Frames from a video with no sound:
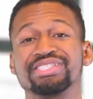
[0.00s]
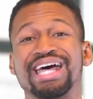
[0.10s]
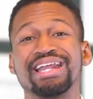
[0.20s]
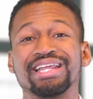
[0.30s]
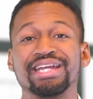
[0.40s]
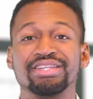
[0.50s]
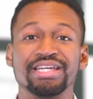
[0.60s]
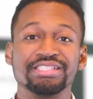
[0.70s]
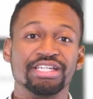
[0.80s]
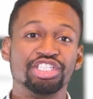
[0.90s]
not a lot of
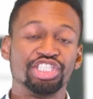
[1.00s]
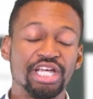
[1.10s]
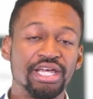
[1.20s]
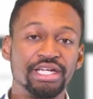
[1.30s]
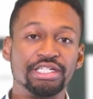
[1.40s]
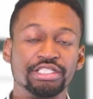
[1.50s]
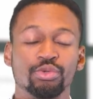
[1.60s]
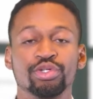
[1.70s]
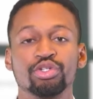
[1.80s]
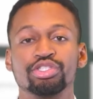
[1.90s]
things that change
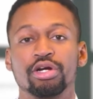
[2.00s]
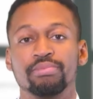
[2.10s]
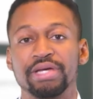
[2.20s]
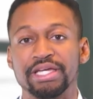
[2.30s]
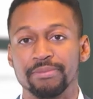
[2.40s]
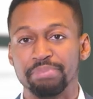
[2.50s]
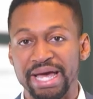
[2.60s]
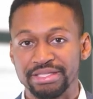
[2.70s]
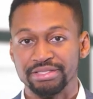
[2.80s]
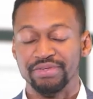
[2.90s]
when you start making
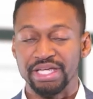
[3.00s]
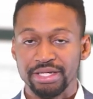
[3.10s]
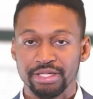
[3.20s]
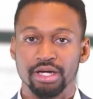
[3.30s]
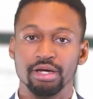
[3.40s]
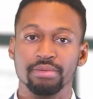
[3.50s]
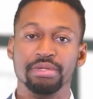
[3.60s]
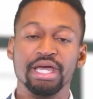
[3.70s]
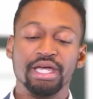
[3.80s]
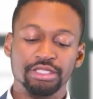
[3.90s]
passive income
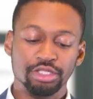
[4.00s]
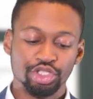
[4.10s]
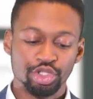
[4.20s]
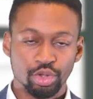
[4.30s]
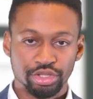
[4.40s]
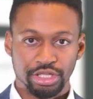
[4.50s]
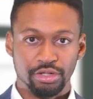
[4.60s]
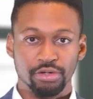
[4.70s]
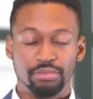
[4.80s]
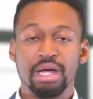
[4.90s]
in the short
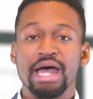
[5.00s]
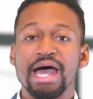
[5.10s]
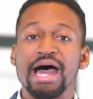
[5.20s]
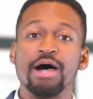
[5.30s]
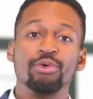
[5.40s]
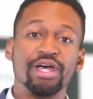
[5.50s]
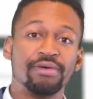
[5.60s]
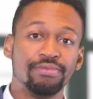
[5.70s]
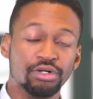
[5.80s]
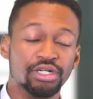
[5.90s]
term.
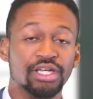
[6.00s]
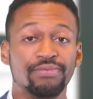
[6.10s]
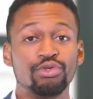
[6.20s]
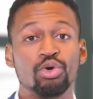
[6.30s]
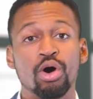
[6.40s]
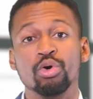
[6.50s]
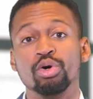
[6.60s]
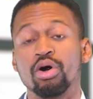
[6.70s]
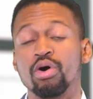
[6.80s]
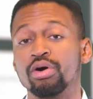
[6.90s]
However, if you
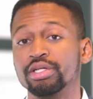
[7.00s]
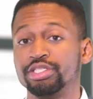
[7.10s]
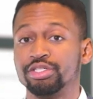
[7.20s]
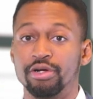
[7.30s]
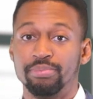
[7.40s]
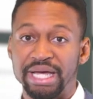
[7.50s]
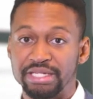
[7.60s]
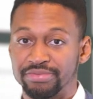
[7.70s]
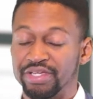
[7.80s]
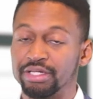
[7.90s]
hold on to your
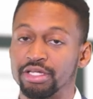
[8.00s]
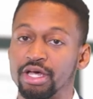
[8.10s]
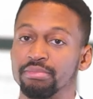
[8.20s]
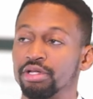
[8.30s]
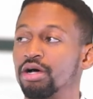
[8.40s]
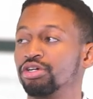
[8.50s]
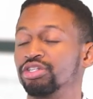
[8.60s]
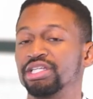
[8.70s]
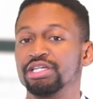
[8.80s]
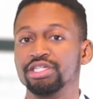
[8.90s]
passive income longer
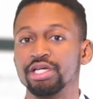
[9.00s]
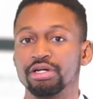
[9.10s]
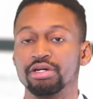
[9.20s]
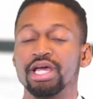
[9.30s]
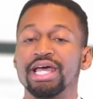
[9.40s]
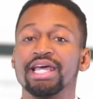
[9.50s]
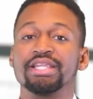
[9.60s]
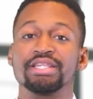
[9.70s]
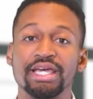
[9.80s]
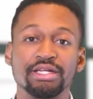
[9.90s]
than a year,
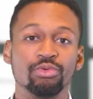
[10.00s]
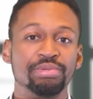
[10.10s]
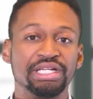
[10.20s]
then it will be